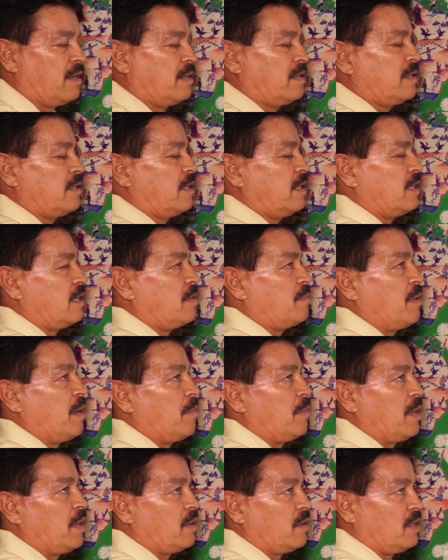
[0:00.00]
See,
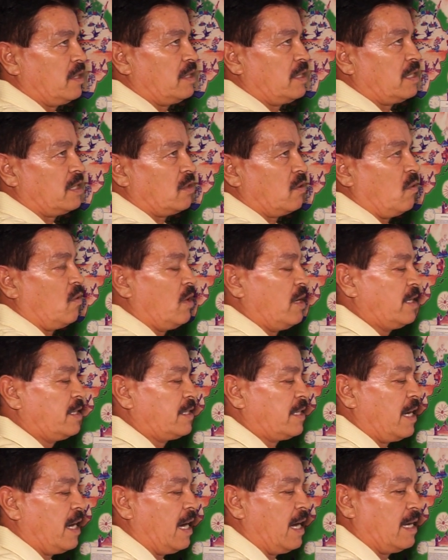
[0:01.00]
remember, this is
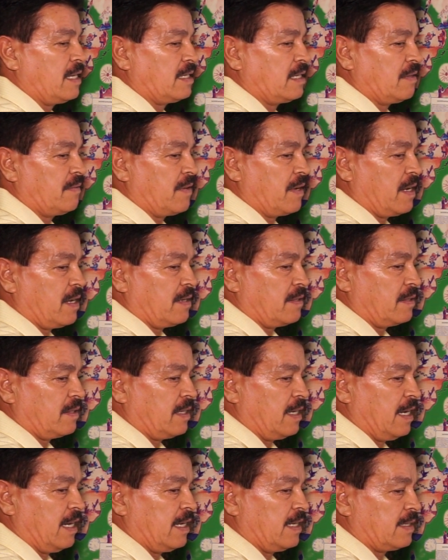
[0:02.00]
college algebra
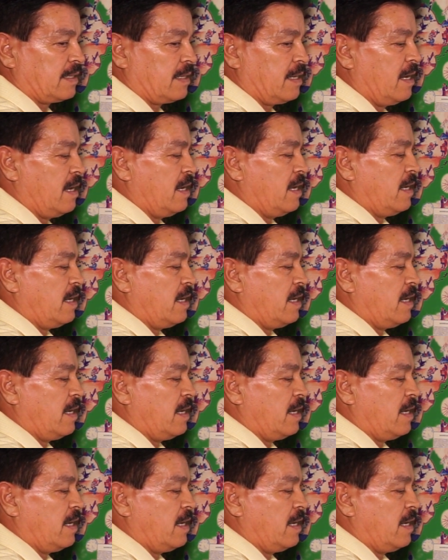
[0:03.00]
class.